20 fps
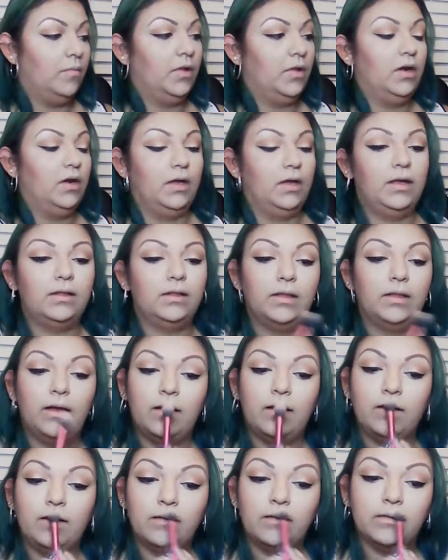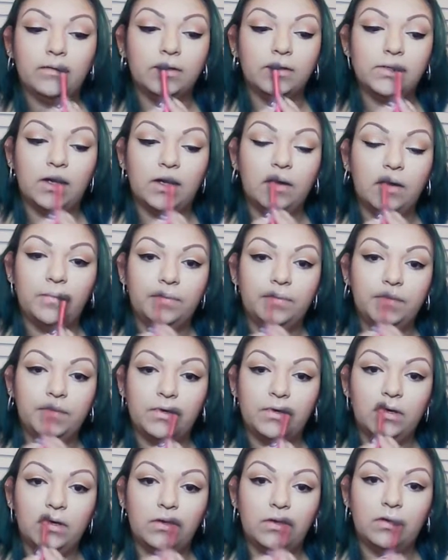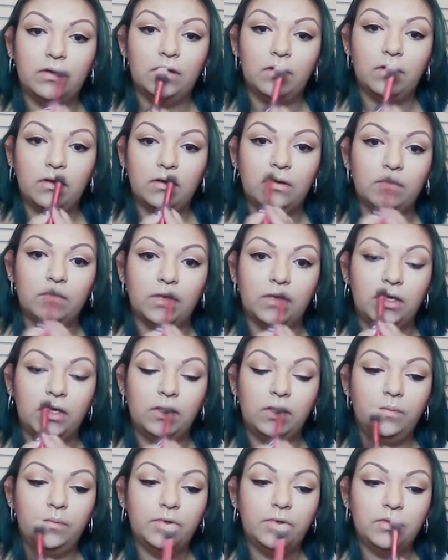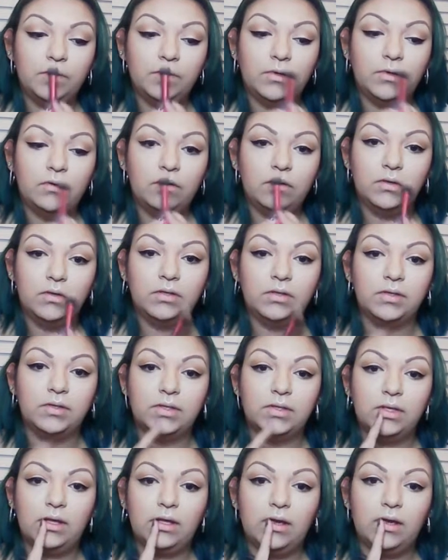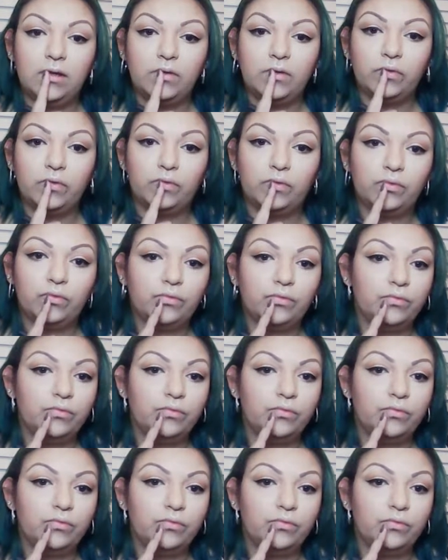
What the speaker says: And I'm going to hit that on the top of my Cupid's bow. You see that?